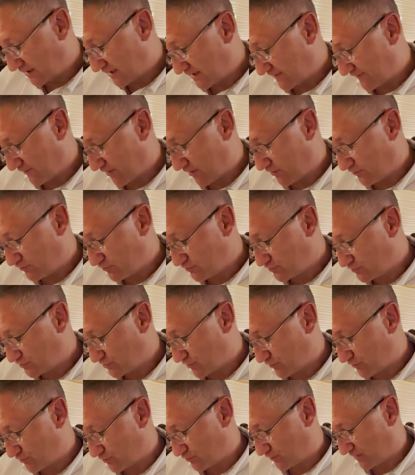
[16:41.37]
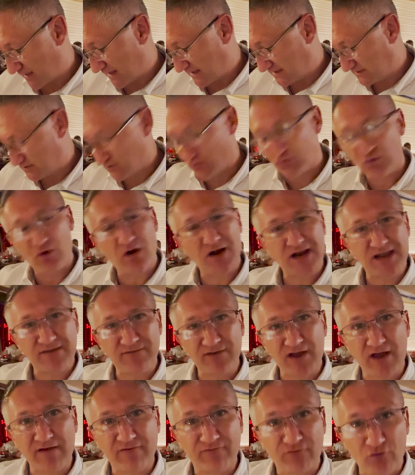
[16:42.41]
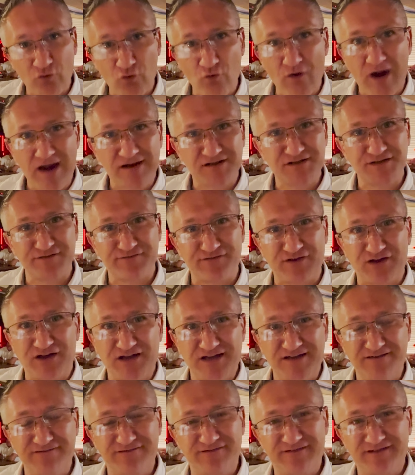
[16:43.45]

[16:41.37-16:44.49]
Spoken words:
to give it a Cruise Show UK score. I'll give it a 4 out of 5.